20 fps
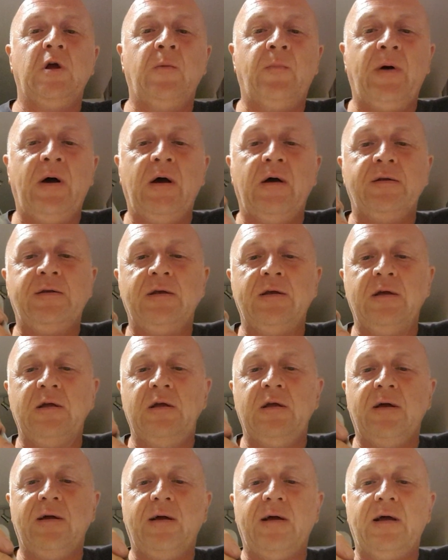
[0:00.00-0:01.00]
about
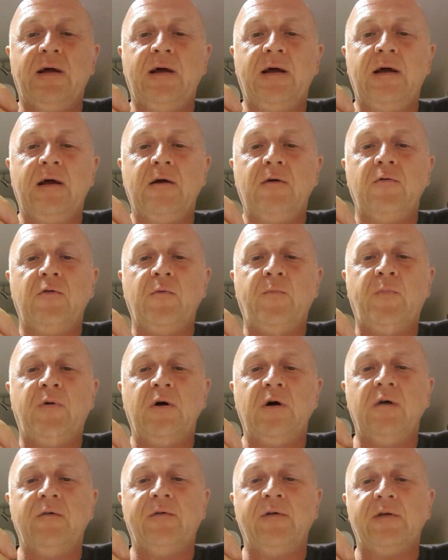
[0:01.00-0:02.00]
how the
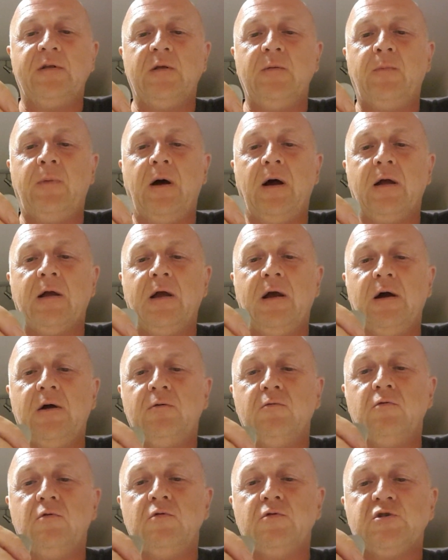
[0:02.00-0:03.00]
perfect tobacco
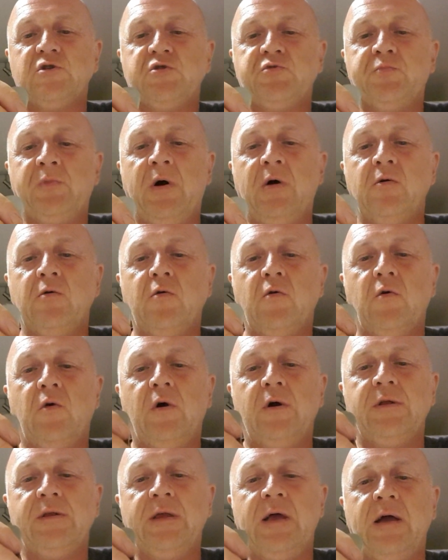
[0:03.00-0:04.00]
will smoke
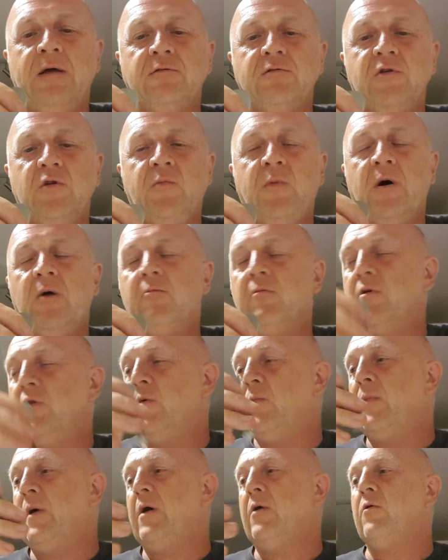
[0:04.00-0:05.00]
right down to the bottom of the
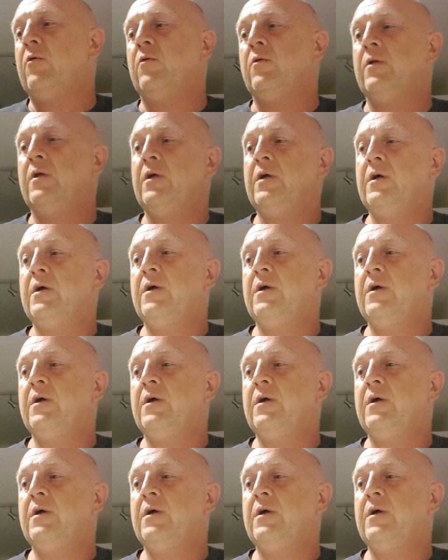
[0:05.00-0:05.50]
bowl